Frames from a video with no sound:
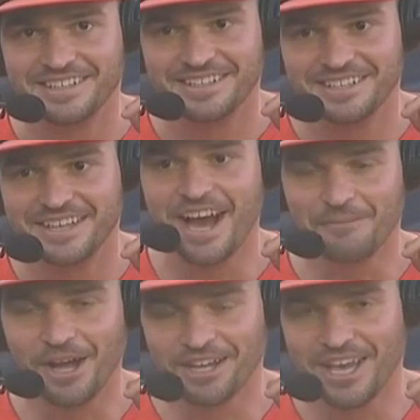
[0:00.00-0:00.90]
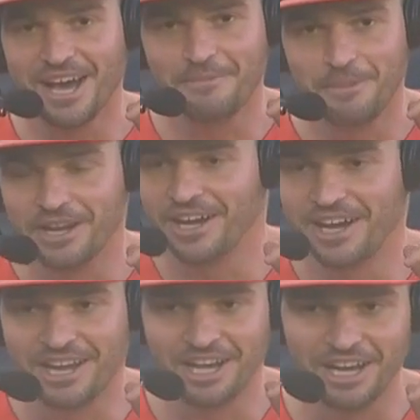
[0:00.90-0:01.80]

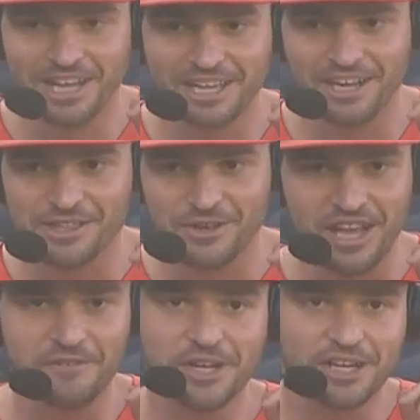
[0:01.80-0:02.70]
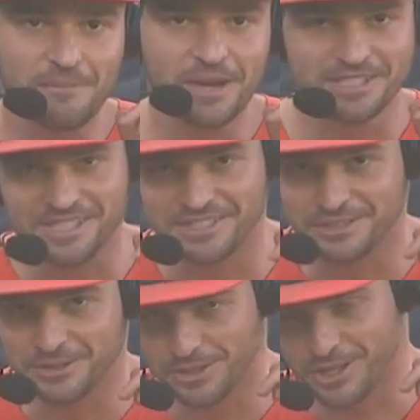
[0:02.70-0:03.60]
I like LSU to have a good comeback season,
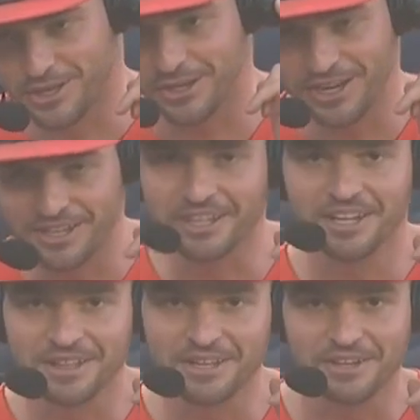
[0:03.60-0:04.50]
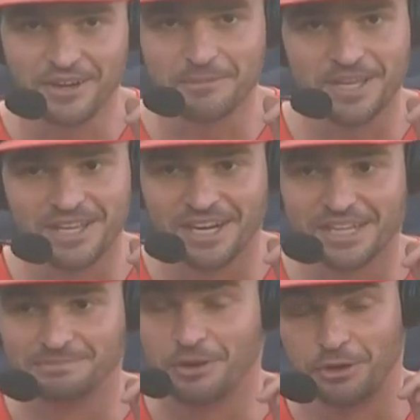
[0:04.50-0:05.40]
too, this year. I think they're going to be
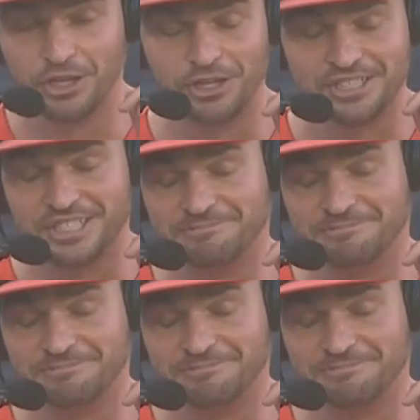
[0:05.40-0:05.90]
a really good team.